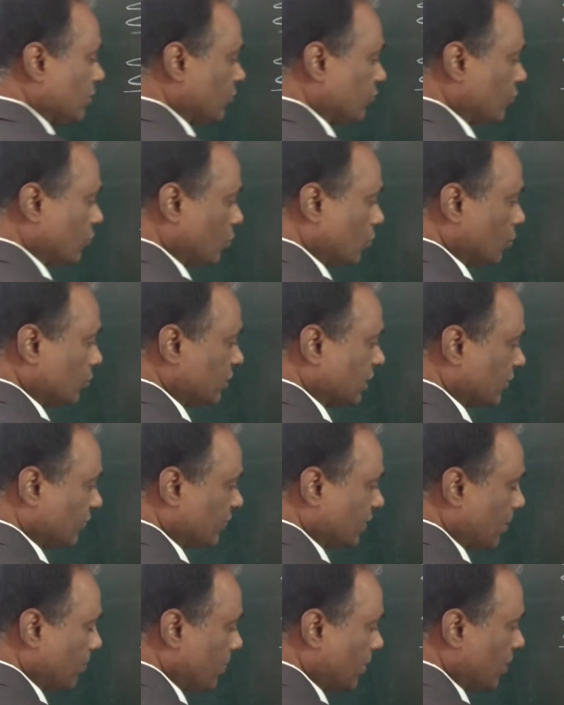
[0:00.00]
So the
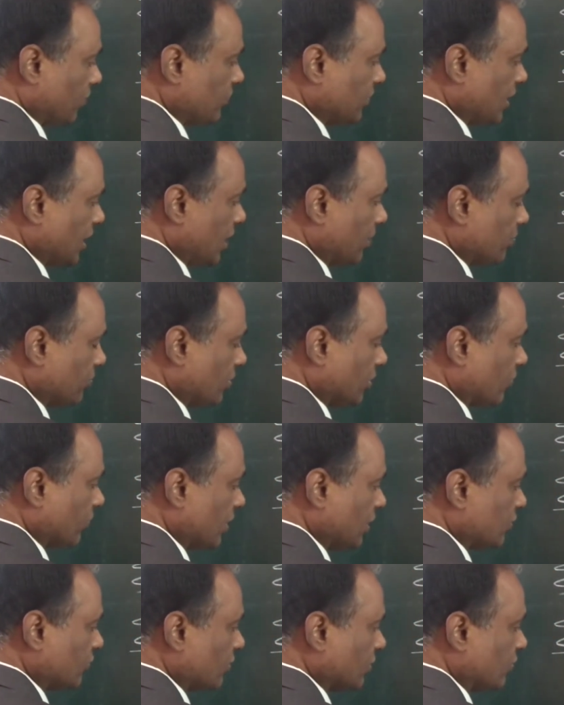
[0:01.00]
sum of the
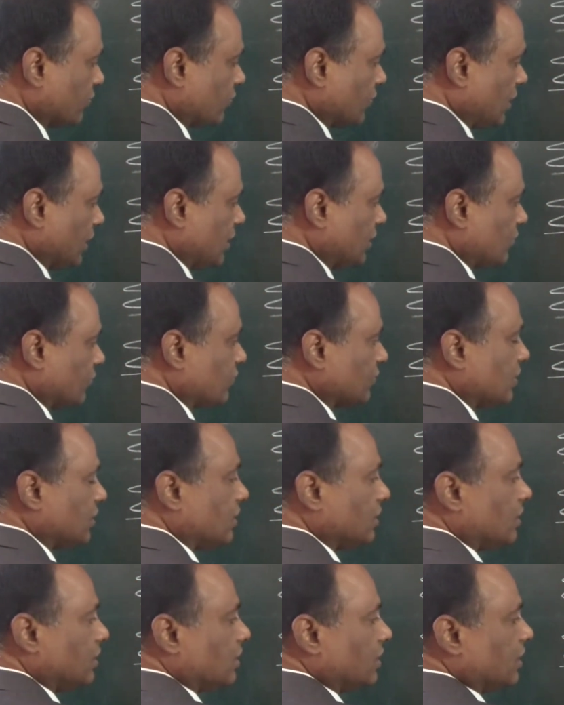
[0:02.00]
observations is
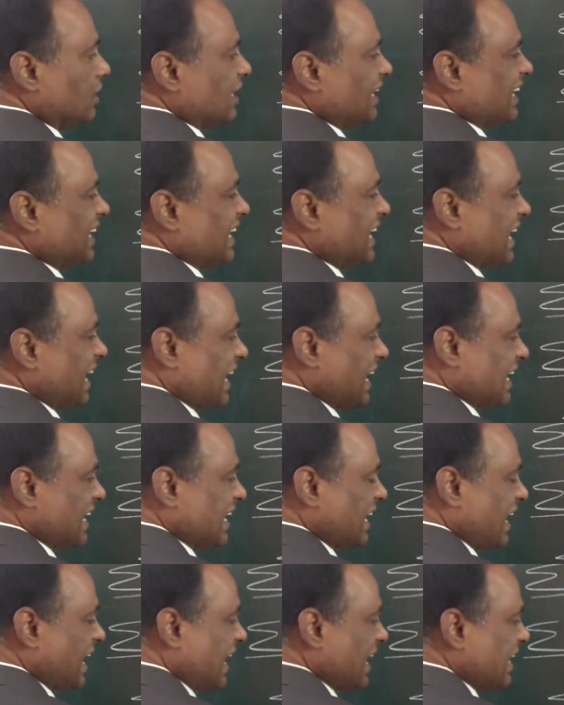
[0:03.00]

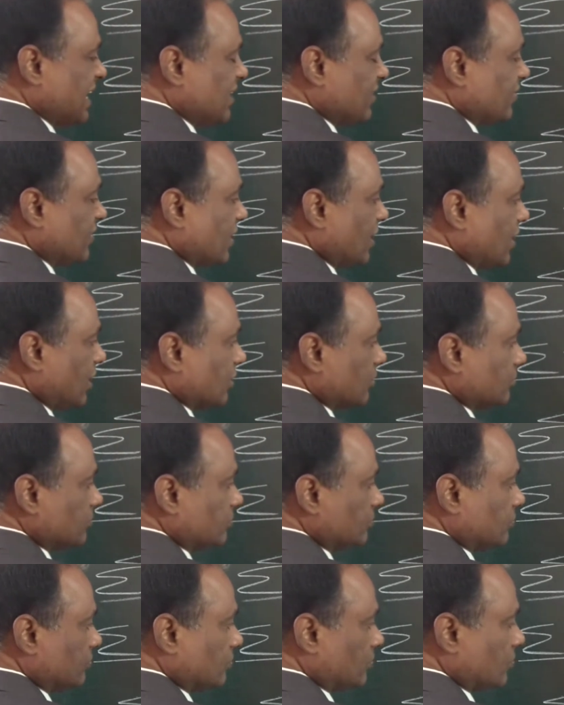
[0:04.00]
9 8s are
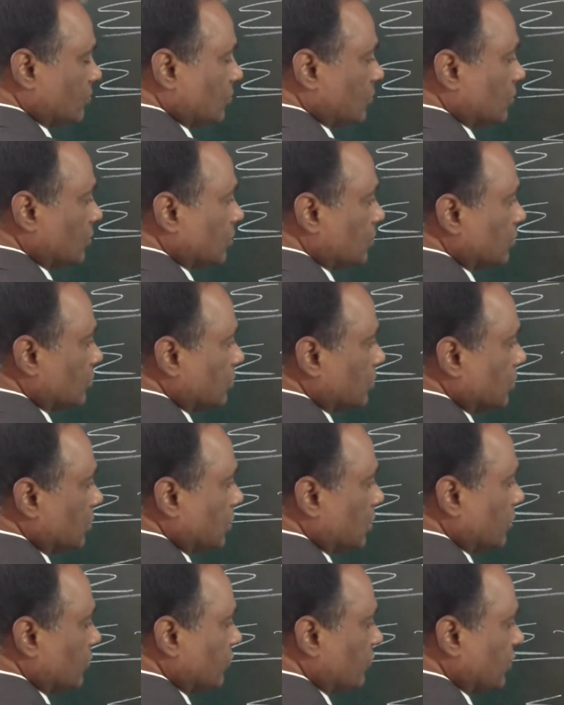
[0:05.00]

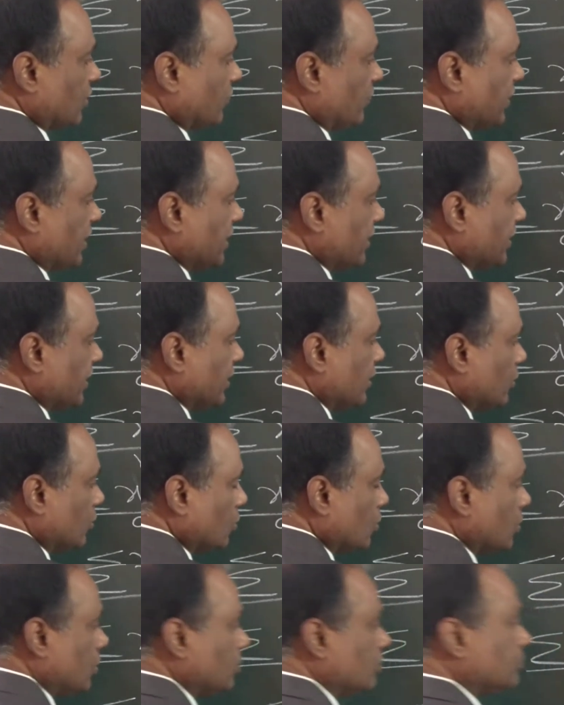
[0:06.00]

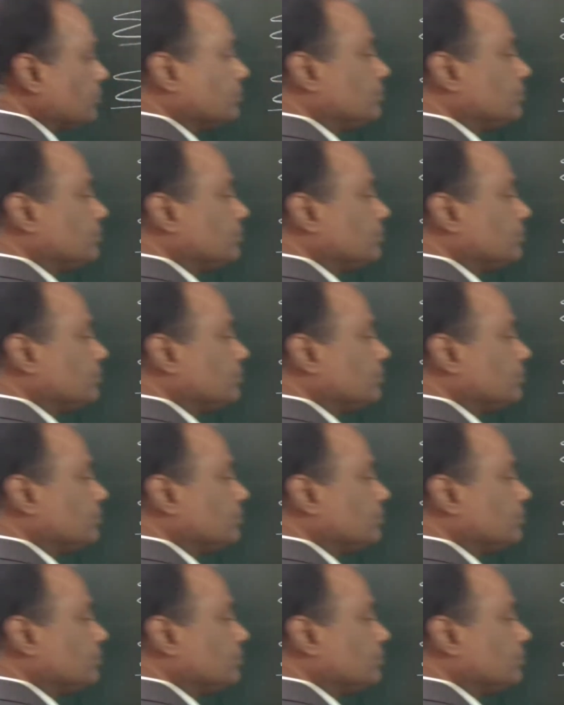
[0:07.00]
72.